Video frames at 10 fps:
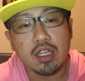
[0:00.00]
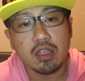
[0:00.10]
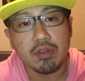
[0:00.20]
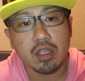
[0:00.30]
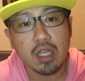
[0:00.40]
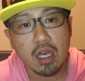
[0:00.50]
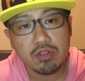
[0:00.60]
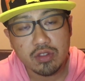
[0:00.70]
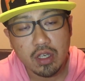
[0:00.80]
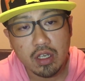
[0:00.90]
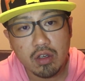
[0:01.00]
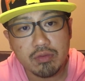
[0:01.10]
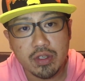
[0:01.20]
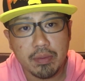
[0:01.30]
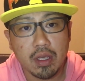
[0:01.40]
living in the outside
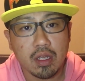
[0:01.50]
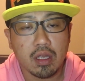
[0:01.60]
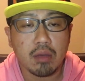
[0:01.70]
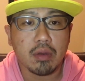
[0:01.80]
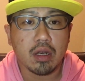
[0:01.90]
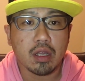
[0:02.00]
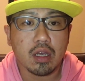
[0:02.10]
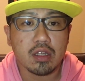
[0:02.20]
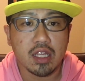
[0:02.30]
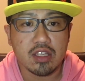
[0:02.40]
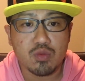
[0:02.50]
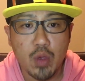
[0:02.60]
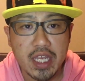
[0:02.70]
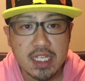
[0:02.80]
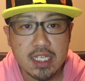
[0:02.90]
of Japan and America, let's
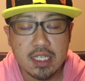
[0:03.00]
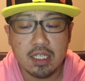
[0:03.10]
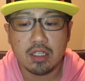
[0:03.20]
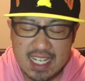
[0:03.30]
wait.